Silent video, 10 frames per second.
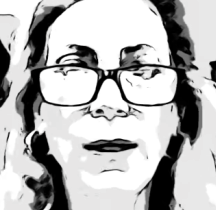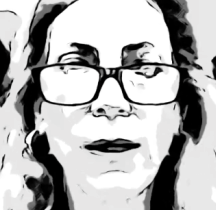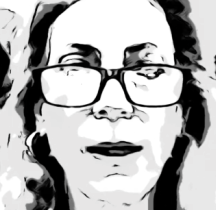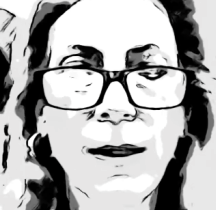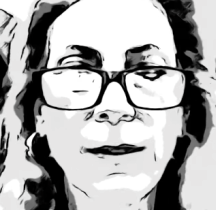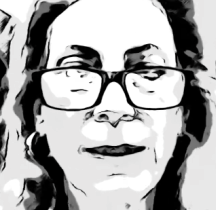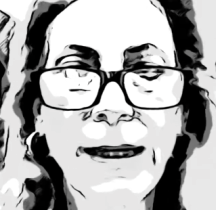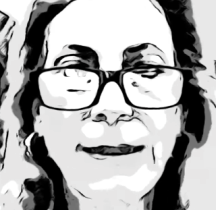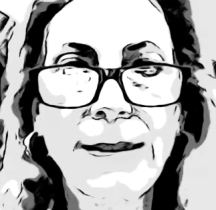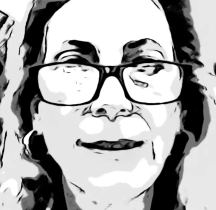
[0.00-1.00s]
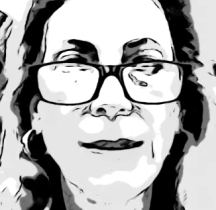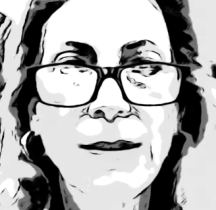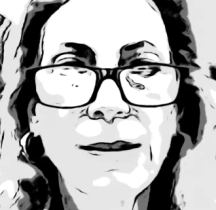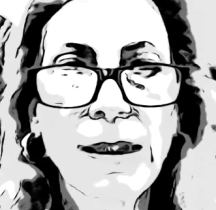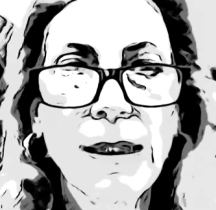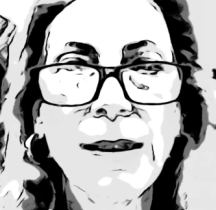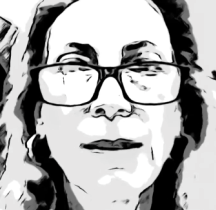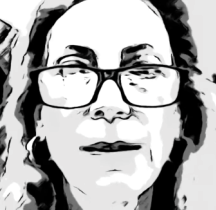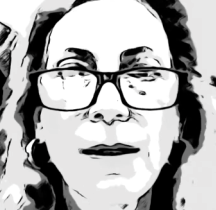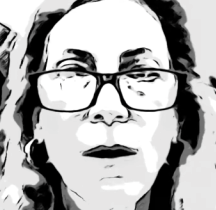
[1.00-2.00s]
And has ND sun.
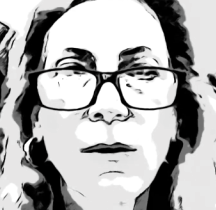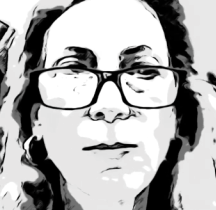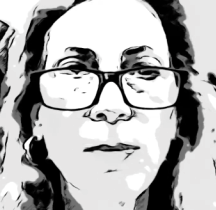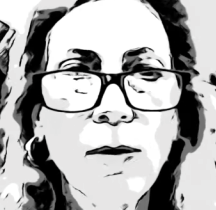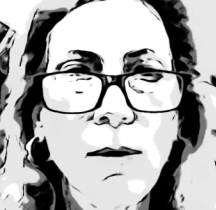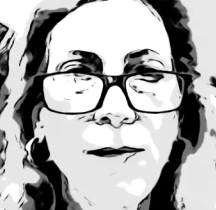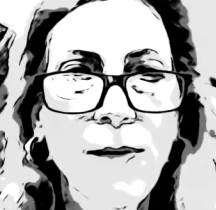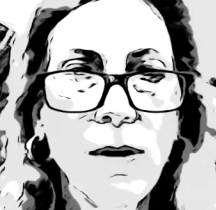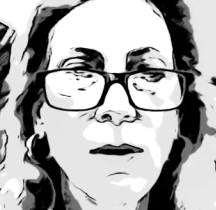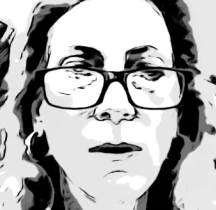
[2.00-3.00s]
Oh, it's beautiful.